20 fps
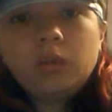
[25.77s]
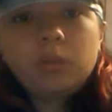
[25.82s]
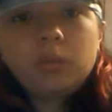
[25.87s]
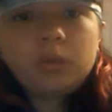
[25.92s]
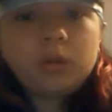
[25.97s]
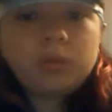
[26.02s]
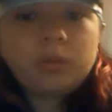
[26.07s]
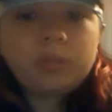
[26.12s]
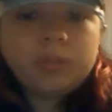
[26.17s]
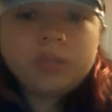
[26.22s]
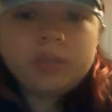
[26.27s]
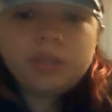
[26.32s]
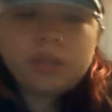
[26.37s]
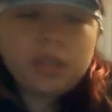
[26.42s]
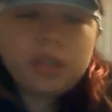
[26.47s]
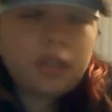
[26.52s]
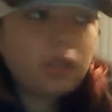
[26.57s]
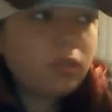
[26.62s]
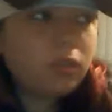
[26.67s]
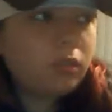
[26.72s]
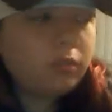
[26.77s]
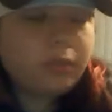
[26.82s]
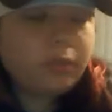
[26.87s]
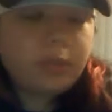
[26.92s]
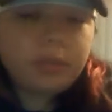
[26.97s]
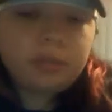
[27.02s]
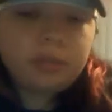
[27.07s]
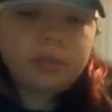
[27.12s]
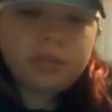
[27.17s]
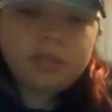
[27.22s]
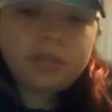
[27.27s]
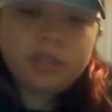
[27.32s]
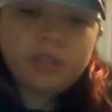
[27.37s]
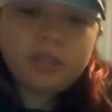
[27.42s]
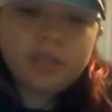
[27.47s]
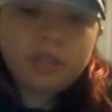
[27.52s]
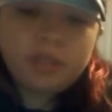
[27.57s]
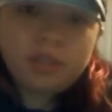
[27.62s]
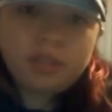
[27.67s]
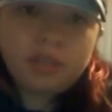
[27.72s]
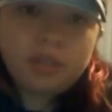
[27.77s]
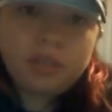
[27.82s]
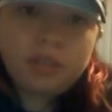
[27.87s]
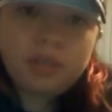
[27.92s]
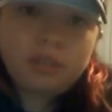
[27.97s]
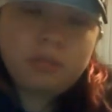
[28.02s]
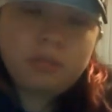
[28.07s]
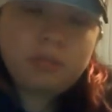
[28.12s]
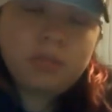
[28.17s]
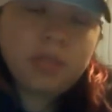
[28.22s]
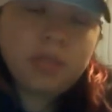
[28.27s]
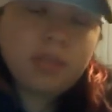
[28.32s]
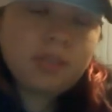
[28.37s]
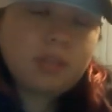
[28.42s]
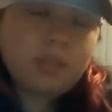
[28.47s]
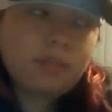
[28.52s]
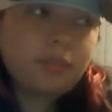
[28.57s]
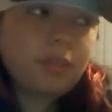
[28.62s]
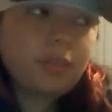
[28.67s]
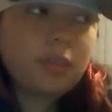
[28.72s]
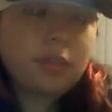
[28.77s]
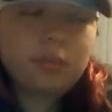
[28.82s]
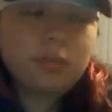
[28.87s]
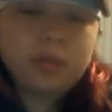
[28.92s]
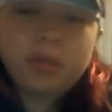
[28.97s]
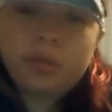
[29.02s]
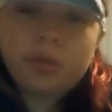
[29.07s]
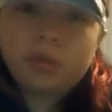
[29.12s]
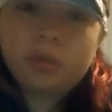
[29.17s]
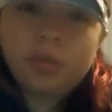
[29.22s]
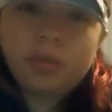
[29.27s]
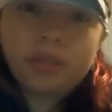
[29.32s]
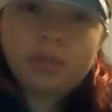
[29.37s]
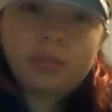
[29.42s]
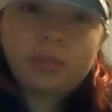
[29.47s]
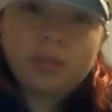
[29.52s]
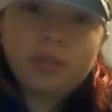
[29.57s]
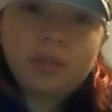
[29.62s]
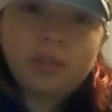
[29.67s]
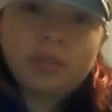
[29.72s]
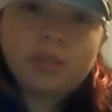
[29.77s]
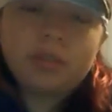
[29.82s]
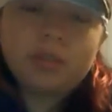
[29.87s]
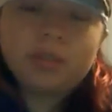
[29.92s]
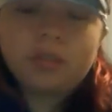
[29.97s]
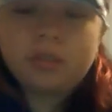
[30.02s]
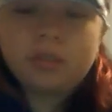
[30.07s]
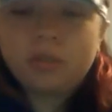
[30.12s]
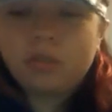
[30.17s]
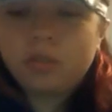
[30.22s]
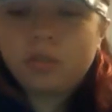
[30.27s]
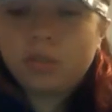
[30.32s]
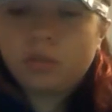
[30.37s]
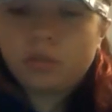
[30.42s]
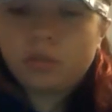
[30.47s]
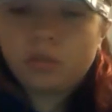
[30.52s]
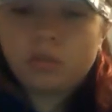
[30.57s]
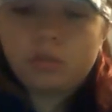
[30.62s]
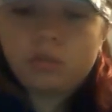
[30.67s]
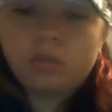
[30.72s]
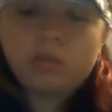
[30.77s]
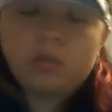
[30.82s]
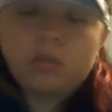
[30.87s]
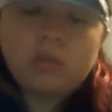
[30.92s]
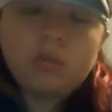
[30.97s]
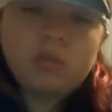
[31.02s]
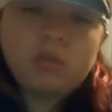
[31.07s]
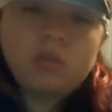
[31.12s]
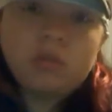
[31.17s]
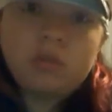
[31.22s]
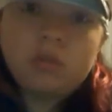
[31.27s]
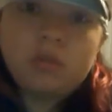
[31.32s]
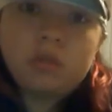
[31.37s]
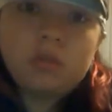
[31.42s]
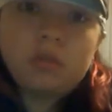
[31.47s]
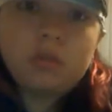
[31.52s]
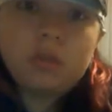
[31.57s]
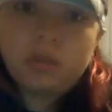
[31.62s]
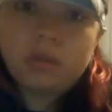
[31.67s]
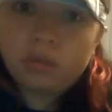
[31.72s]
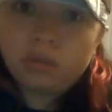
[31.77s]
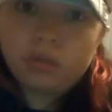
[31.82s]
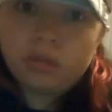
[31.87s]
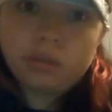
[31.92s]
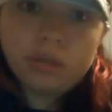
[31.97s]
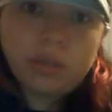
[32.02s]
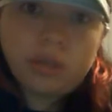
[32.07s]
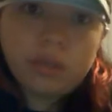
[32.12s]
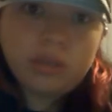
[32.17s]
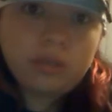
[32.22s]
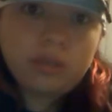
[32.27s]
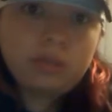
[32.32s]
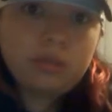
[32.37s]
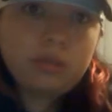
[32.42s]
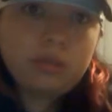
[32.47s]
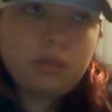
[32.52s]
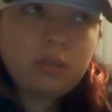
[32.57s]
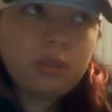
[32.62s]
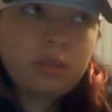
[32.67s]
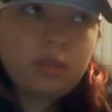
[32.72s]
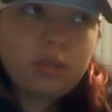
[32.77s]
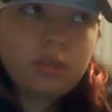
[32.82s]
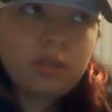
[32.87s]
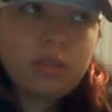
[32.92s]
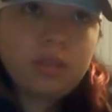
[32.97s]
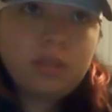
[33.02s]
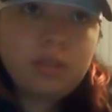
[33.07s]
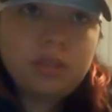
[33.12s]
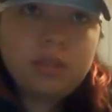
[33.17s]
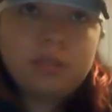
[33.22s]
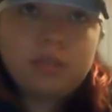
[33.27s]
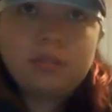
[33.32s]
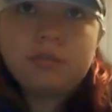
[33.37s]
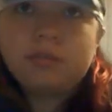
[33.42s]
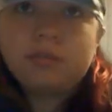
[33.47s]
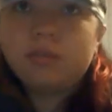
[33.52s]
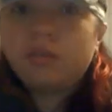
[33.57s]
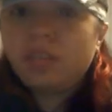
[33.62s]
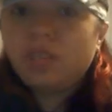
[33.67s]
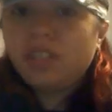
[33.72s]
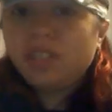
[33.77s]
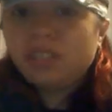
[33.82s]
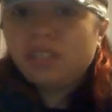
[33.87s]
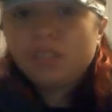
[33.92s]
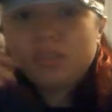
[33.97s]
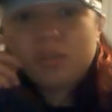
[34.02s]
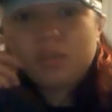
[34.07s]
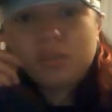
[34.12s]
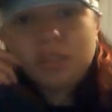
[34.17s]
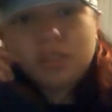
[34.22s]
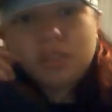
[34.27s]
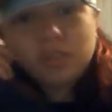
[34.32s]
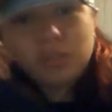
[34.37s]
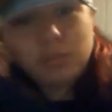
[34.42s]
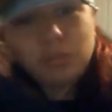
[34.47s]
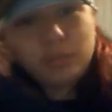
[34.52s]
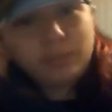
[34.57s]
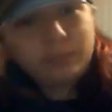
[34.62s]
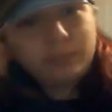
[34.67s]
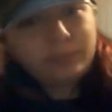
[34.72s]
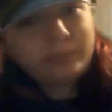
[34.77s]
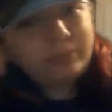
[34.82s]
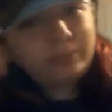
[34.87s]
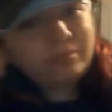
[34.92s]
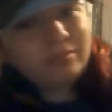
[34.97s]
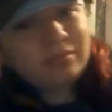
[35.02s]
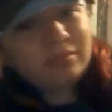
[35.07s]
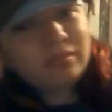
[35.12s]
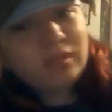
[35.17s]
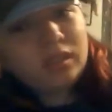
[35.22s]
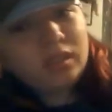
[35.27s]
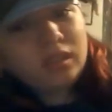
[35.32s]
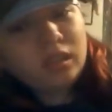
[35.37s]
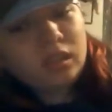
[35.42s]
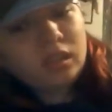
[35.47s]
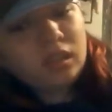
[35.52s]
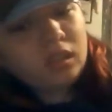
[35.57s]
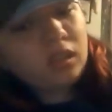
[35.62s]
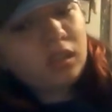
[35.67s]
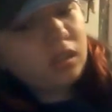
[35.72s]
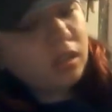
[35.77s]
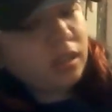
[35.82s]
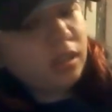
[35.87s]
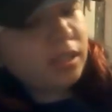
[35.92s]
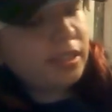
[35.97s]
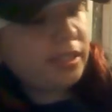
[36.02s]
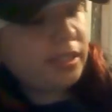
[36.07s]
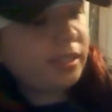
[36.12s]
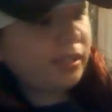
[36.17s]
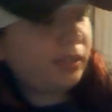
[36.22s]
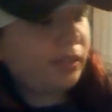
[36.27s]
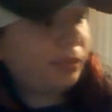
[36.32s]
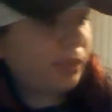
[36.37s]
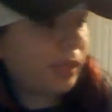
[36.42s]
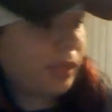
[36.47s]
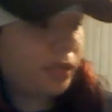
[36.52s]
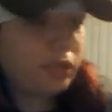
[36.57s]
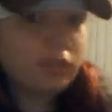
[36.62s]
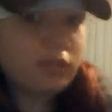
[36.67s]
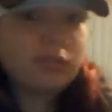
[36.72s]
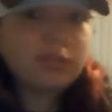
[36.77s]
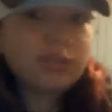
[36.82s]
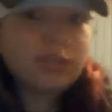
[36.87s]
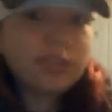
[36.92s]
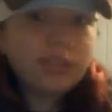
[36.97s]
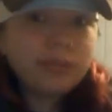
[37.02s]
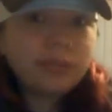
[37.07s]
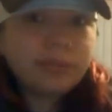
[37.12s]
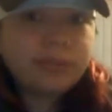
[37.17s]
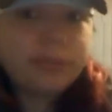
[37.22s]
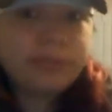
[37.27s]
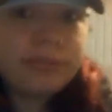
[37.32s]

what up? It's Lycan2026. I'm making this video really quick because, as you know, the Eagles lost to the Saints 48 to 22. And this is my crow video.